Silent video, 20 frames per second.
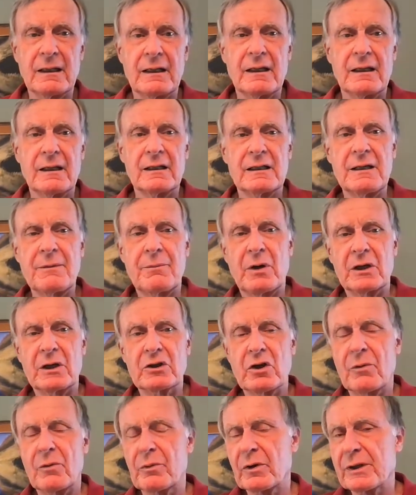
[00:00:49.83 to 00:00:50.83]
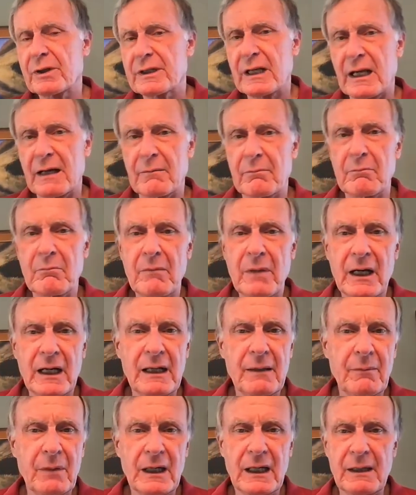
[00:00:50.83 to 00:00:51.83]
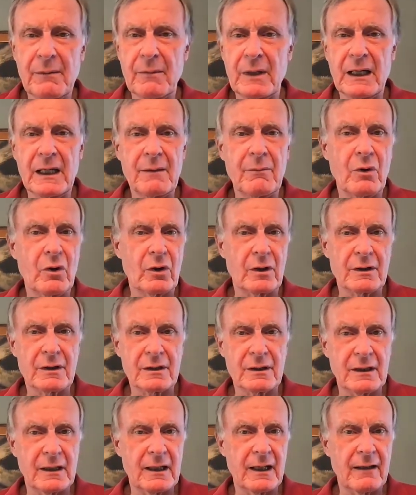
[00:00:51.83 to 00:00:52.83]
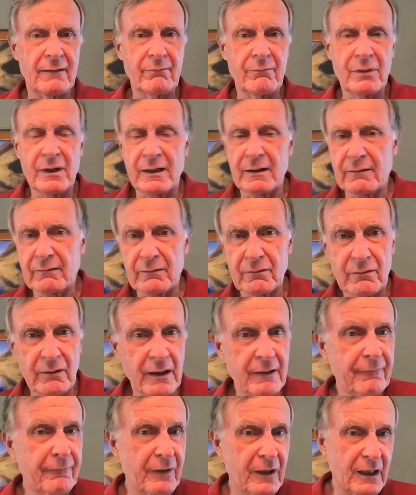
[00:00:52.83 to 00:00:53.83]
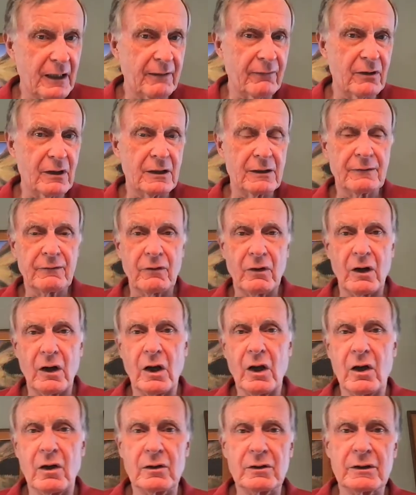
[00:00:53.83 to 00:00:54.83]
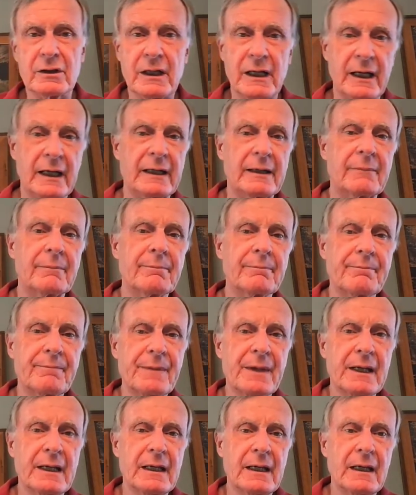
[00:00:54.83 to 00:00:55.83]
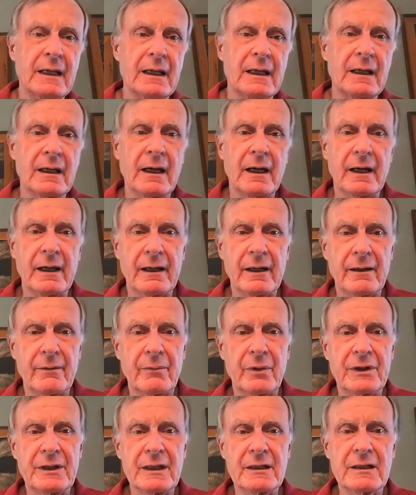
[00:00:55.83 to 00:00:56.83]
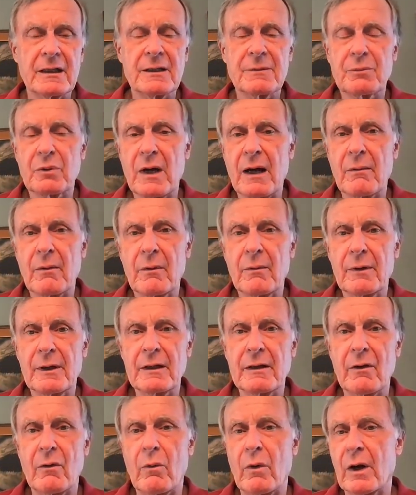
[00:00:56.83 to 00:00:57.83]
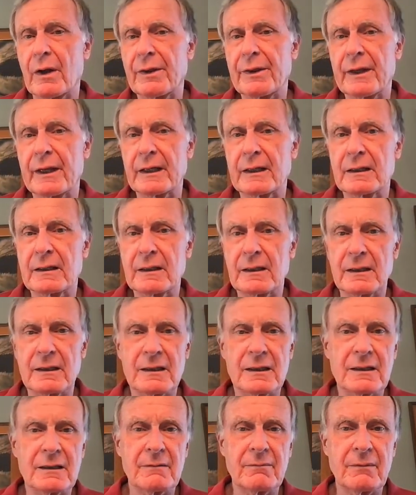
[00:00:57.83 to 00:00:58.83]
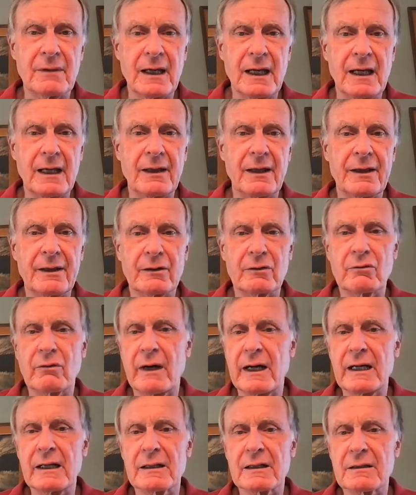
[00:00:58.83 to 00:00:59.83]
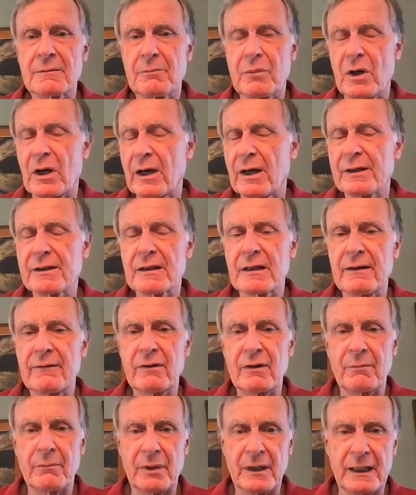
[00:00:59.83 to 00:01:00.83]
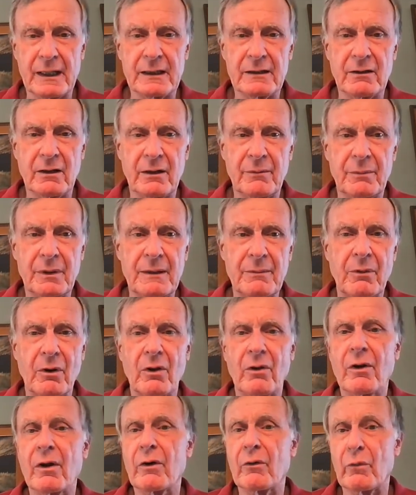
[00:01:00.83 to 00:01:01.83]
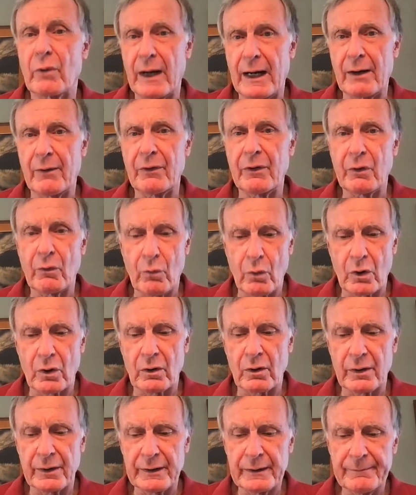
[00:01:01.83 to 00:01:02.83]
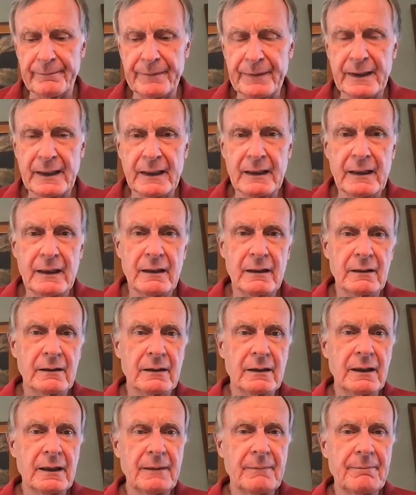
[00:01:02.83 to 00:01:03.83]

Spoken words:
Deepak Chopra has had many books, and I've been a great fan of his for a long time. But this is probably the one that has had the greatest positive impact on people around the world. Okay?